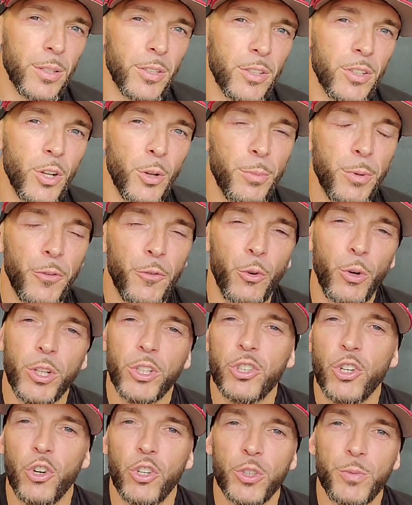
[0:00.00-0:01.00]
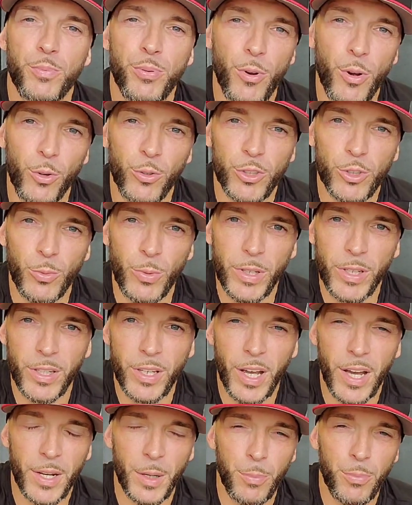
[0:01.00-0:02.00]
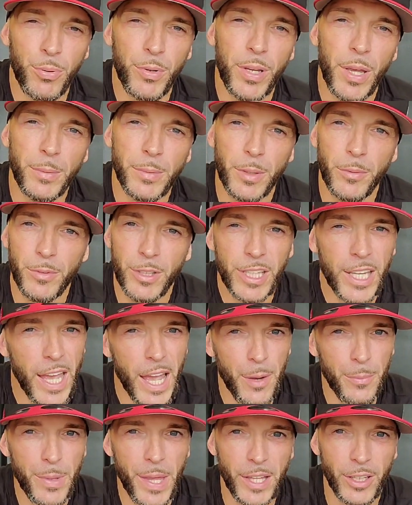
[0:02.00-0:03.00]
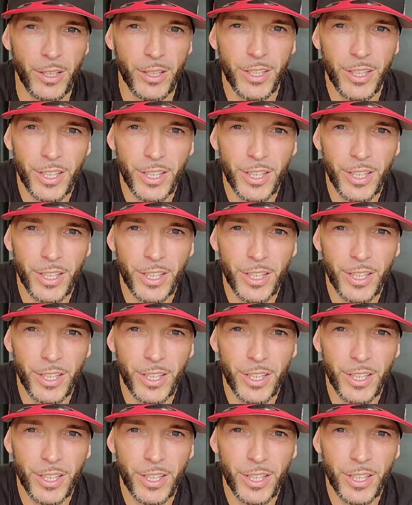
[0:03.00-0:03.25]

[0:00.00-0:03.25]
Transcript: you know, before he turns pro, so we can kind of preemptively have that